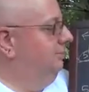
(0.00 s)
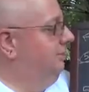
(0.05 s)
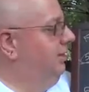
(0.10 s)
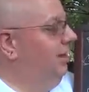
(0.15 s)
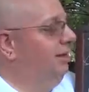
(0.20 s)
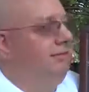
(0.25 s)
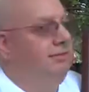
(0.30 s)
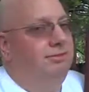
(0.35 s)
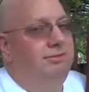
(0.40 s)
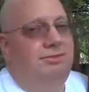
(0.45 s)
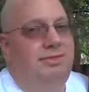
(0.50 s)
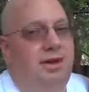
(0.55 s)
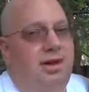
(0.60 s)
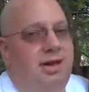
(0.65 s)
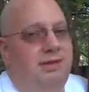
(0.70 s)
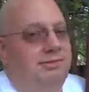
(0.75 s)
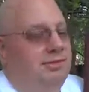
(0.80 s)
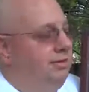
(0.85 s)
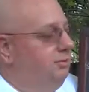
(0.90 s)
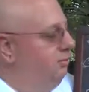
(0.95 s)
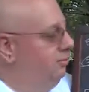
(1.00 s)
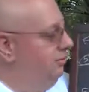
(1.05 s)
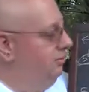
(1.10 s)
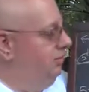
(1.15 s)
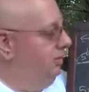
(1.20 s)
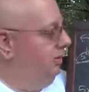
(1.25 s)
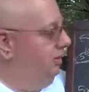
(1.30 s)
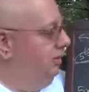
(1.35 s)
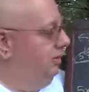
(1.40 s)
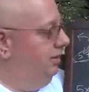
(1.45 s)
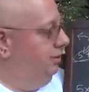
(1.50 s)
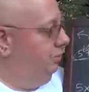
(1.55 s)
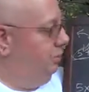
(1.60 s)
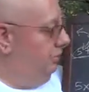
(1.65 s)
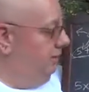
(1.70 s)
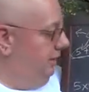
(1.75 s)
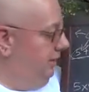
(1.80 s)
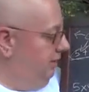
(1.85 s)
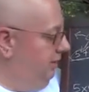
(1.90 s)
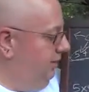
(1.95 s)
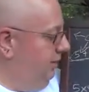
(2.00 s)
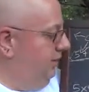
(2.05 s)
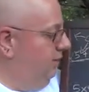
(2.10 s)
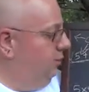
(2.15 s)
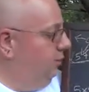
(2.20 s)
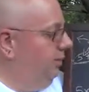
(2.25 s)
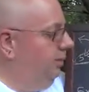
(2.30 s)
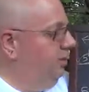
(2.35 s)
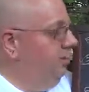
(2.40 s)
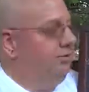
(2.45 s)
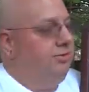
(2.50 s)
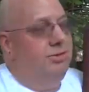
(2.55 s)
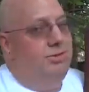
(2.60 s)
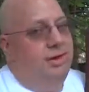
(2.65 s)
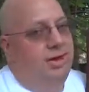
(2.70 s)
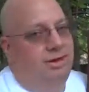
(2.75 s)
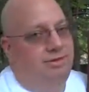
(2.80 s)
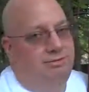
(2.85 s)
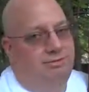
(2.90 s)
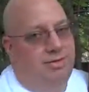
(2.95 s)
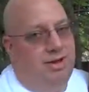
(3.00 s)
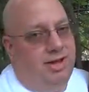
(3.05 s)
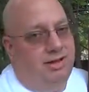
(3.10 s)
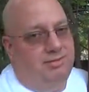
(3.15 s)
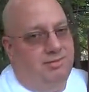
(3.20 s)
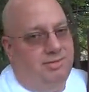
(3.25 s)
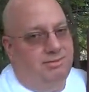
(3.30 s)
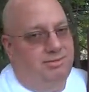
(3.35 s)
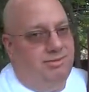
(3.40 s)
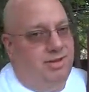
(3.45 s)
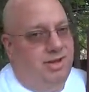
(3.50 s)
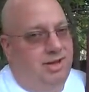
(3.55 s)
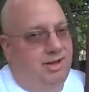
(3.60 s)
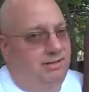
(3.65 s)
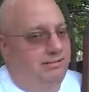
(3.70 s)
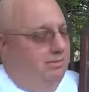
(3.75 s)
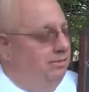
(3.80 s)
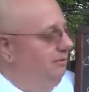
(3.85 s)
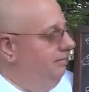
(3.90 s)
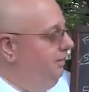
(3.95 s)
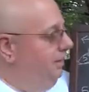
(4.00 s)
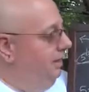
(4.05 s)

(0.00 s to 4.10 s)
5 and 5 equals 10. Well, down here we also have 5 and 5.